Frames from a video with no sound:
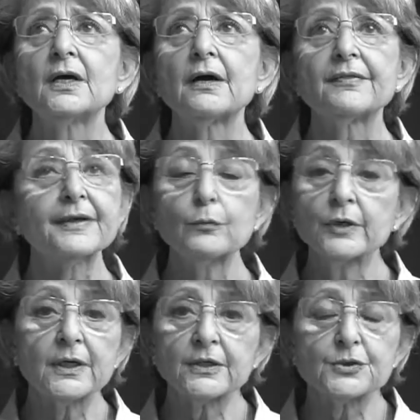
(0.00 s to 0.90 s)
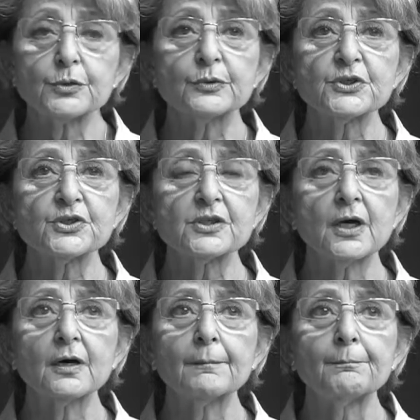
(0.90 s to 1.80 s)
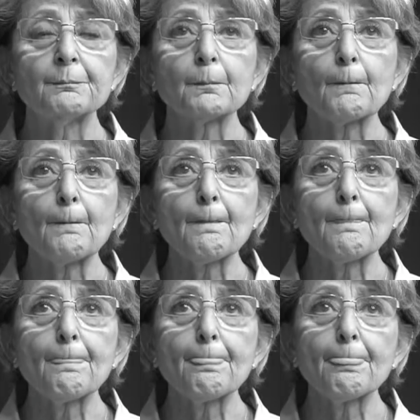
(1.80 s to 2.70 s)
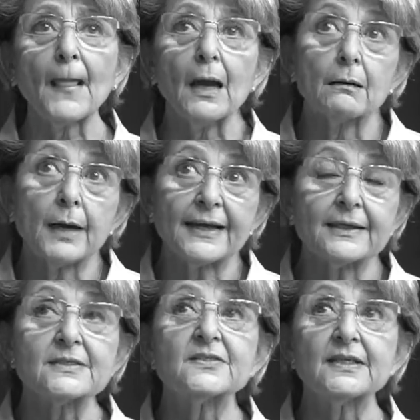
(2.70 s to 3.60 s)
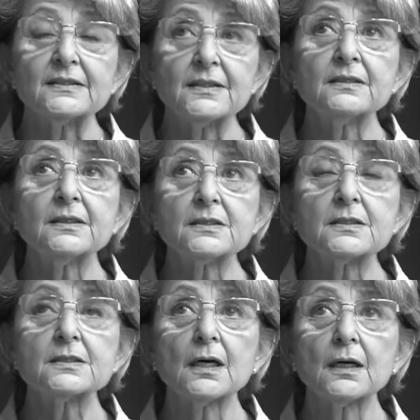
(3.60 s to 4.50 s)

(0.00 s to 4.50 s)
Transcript: They were not Jewish. I guess they did this